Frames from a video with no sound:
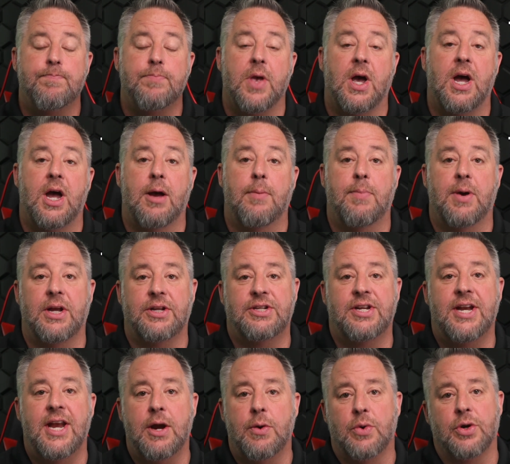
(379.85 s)
But
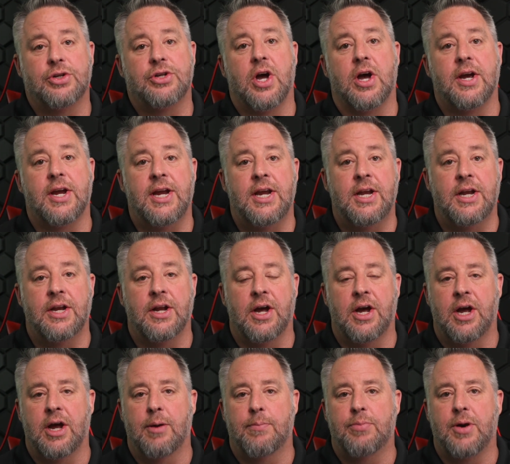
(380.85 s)
today we're talking
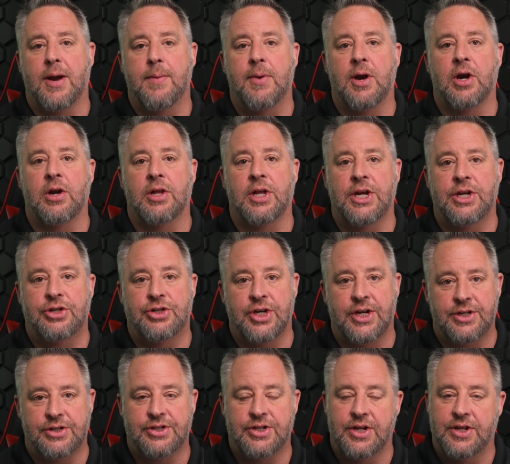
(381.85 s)
primarily
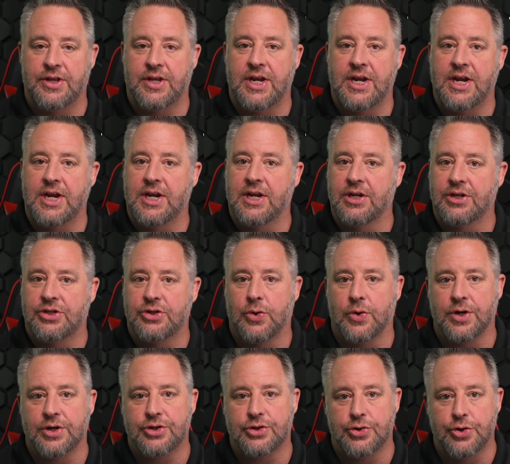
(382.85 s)
just the
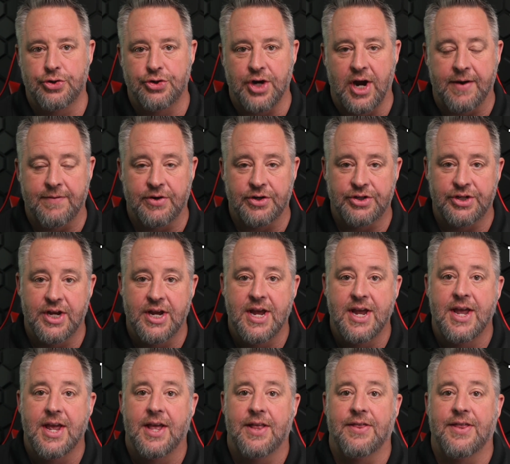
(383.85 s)
torque screwdrivers
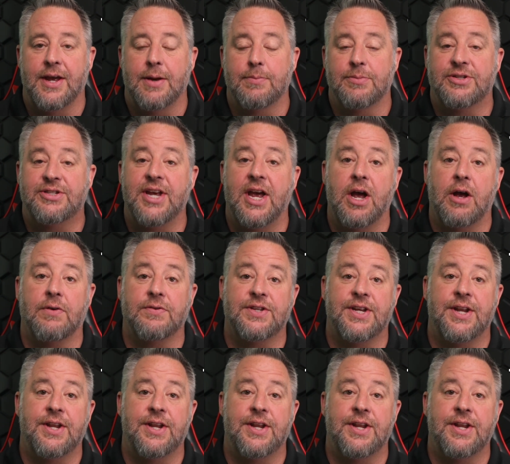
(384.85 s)
themselves.